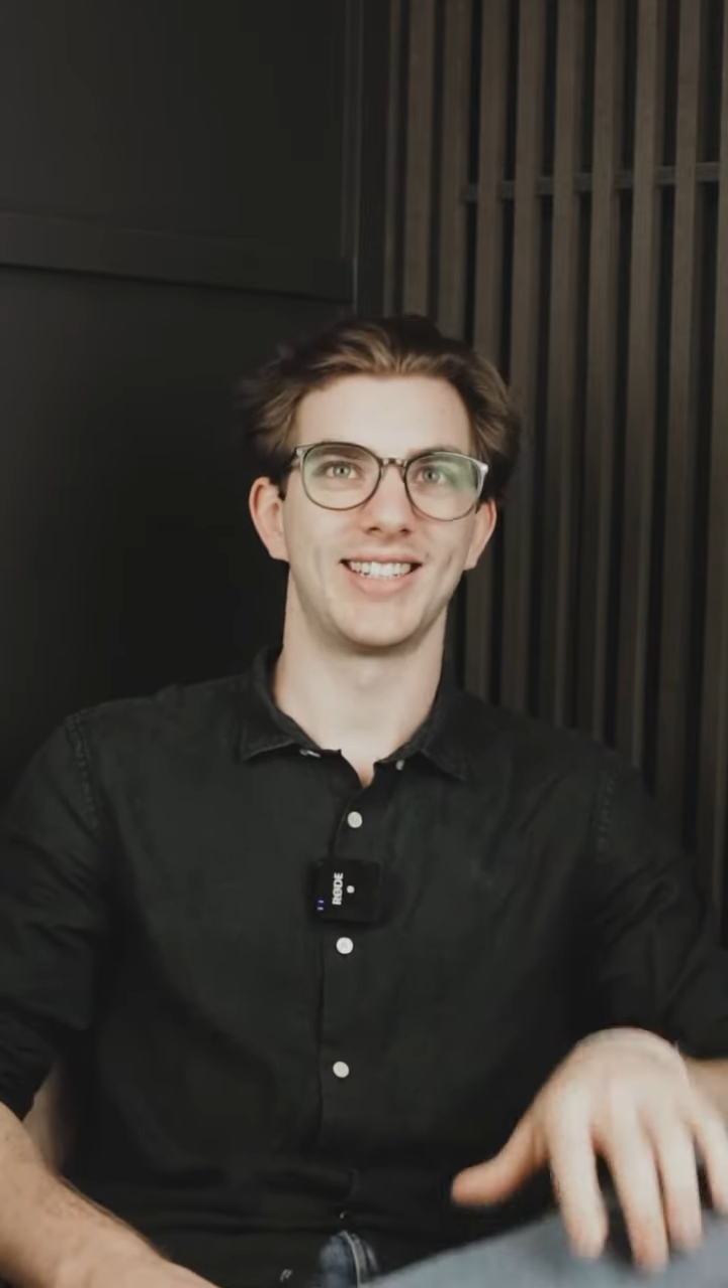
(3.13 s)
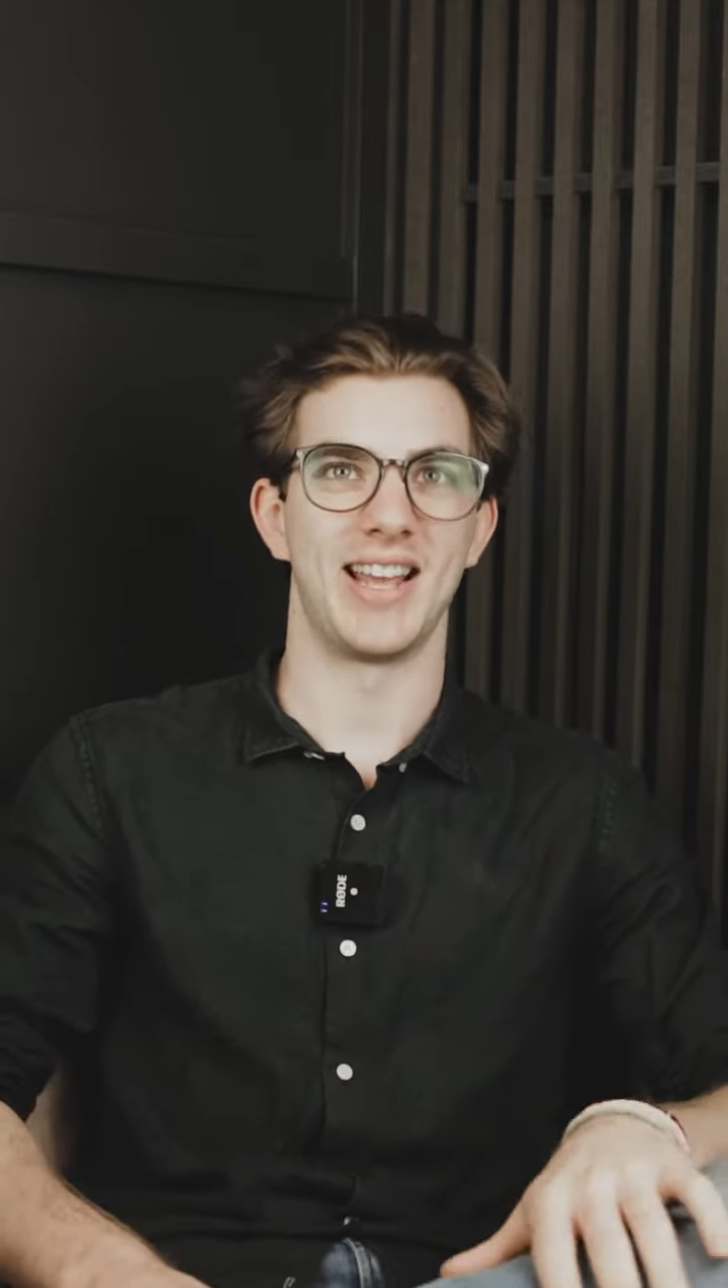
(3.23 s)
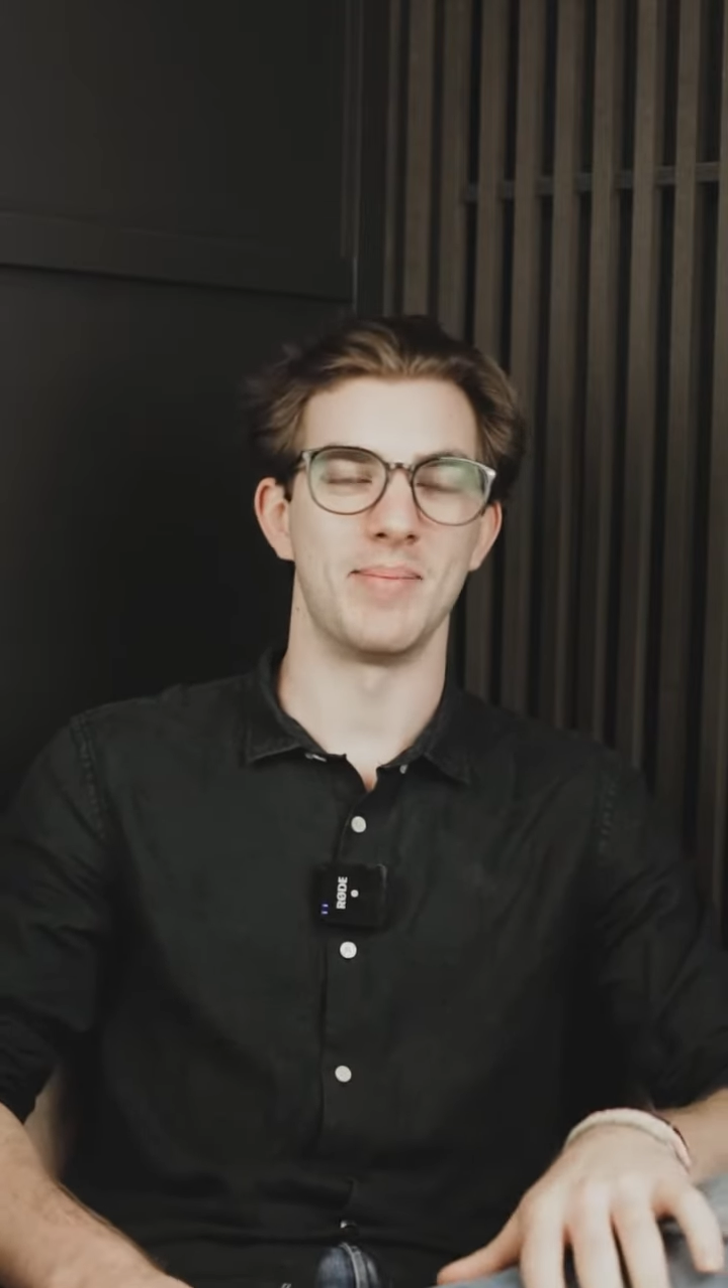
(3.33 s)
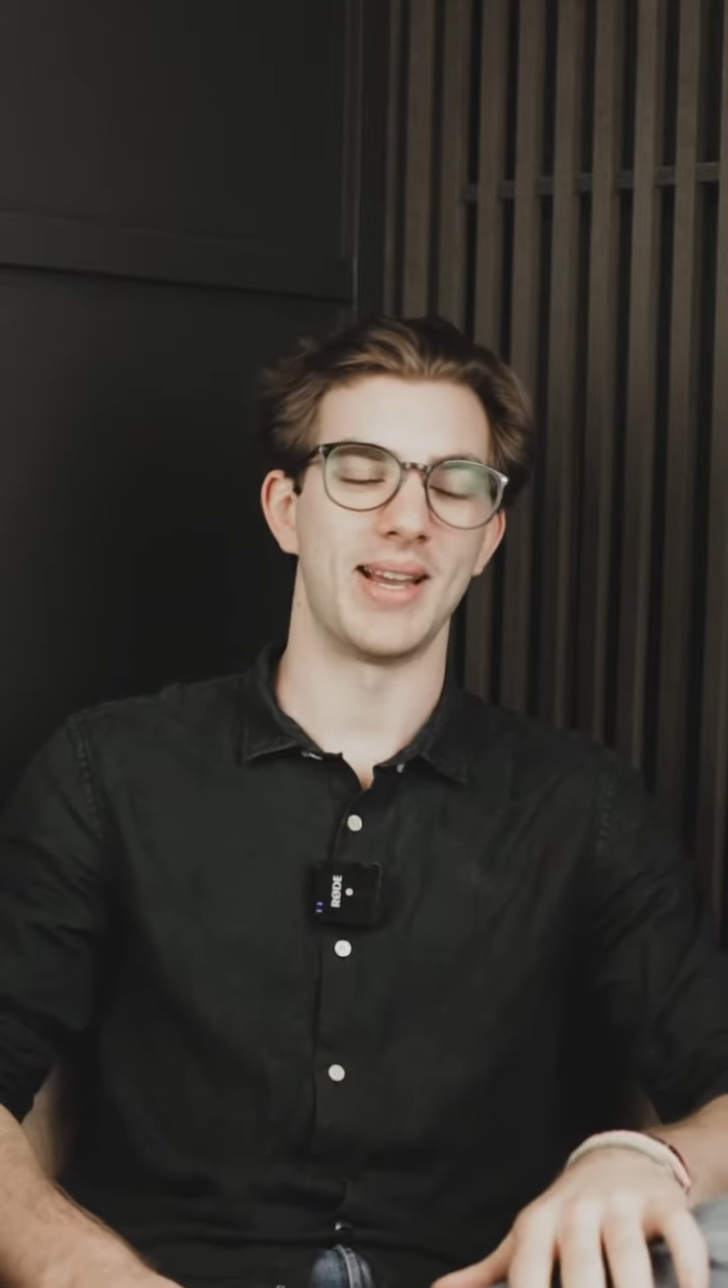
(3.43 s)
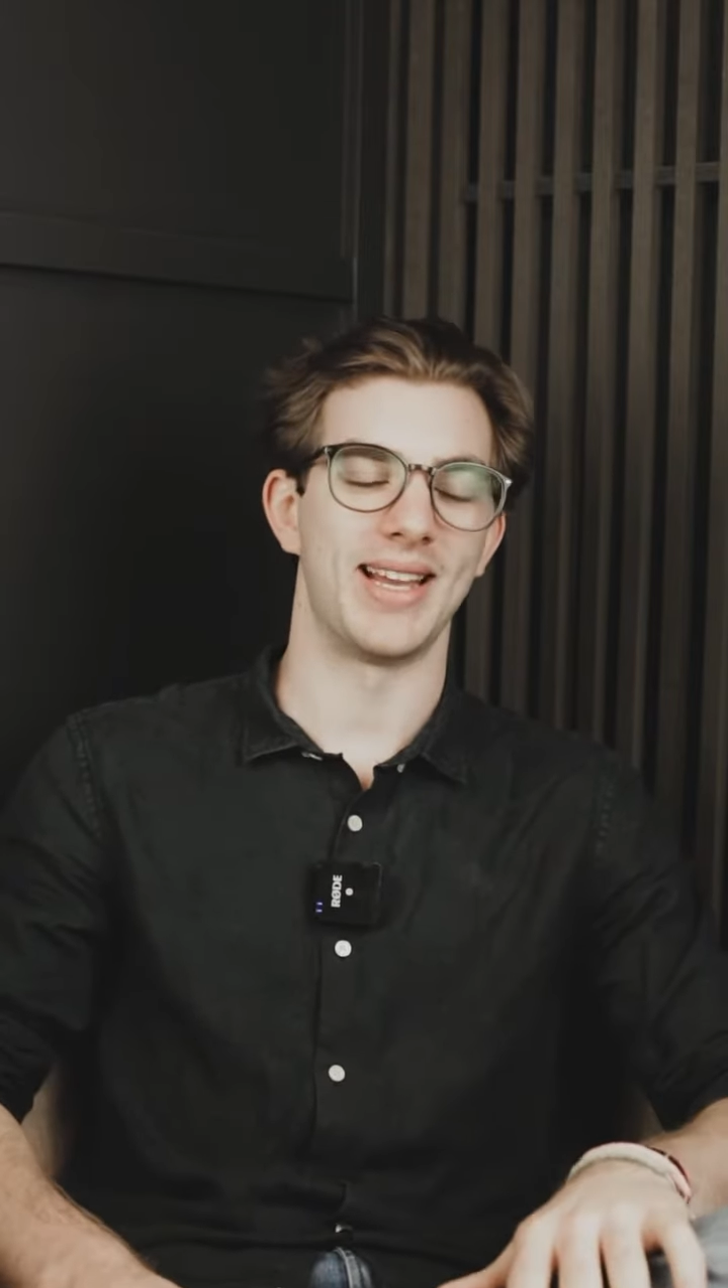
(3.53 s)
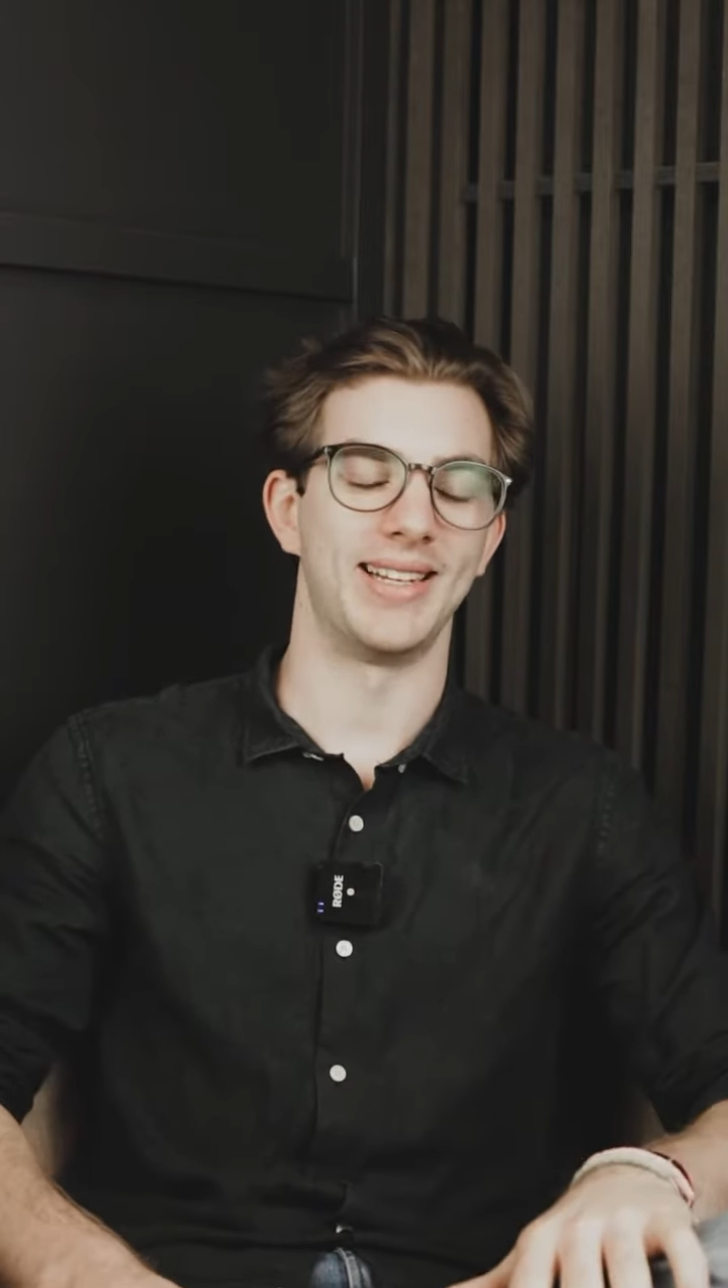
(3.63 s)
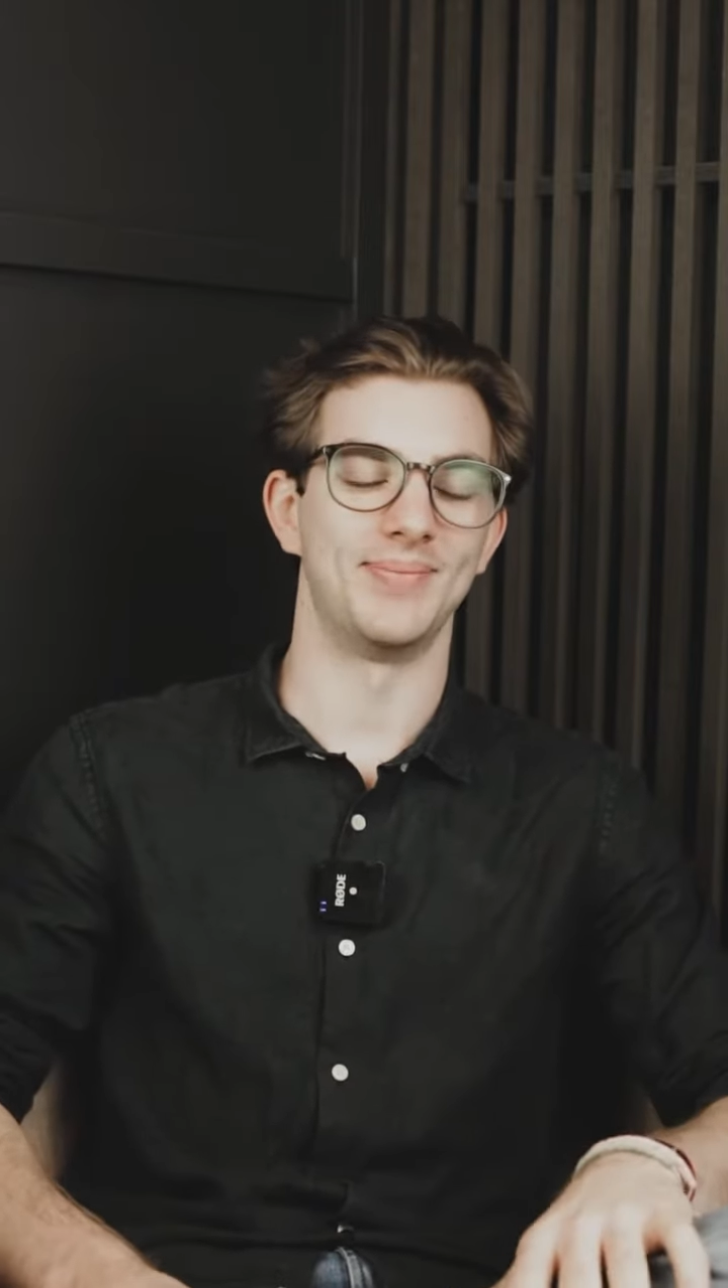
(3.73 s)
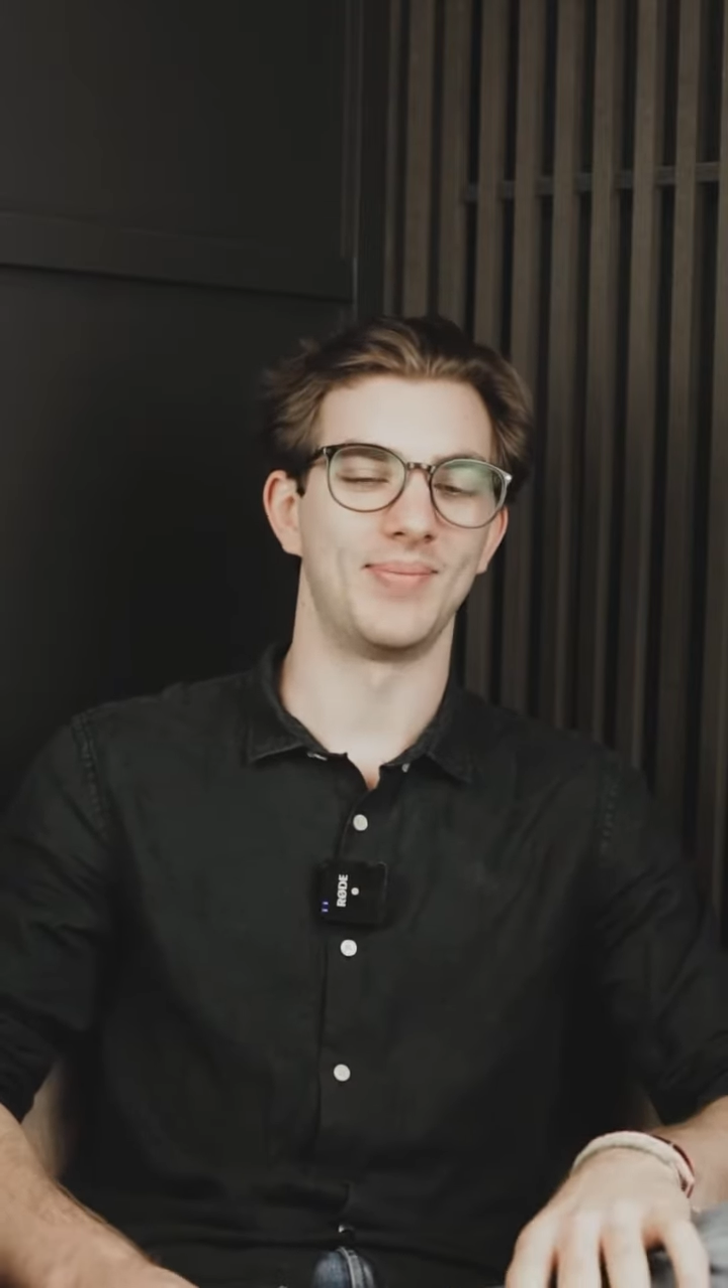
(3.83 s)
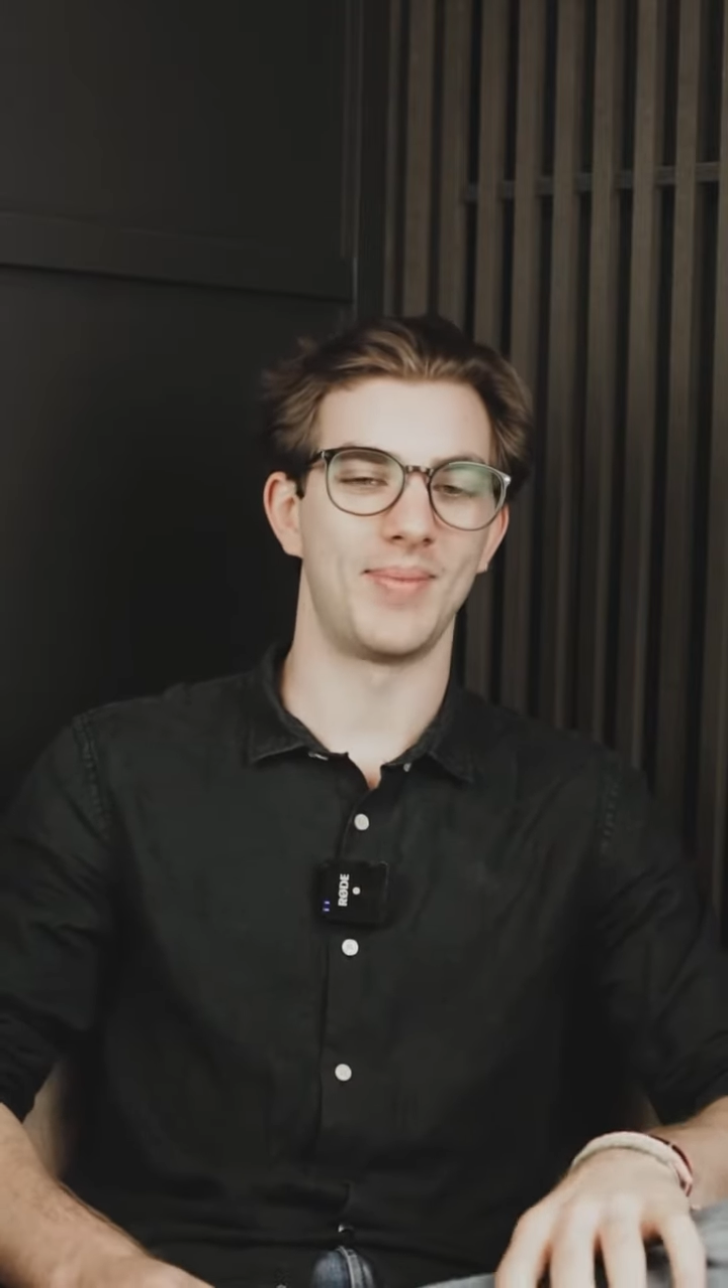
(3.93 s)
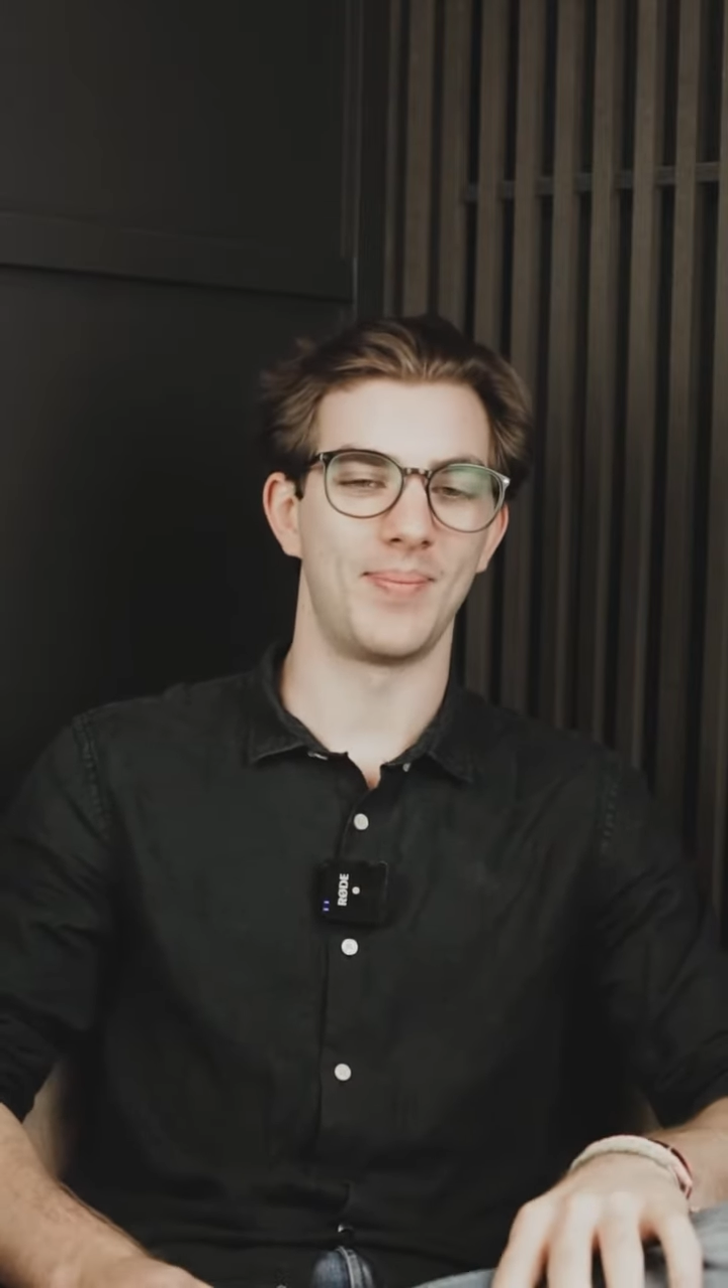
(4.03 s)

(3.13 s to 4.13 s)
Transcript: campaign?